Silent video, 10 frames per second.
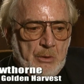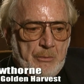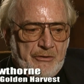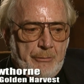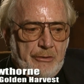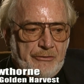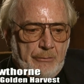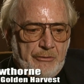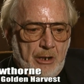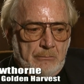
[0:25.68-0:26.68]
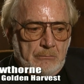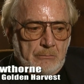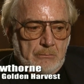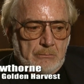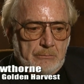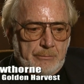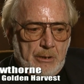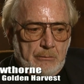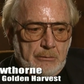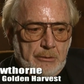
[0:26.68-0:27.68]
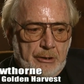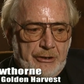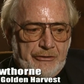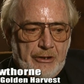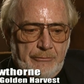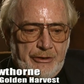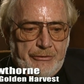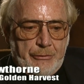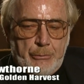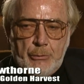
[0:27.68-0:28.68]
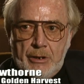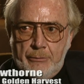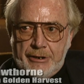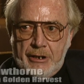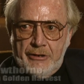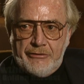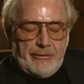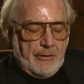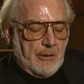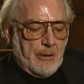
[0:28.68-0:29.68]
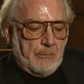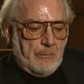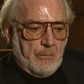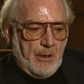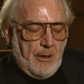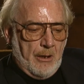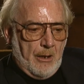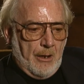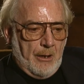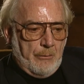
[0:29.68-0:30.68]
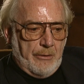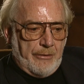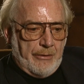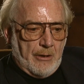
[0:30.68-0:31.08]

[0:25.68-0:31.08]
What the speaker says: must have been sometime early '72, I would guess, with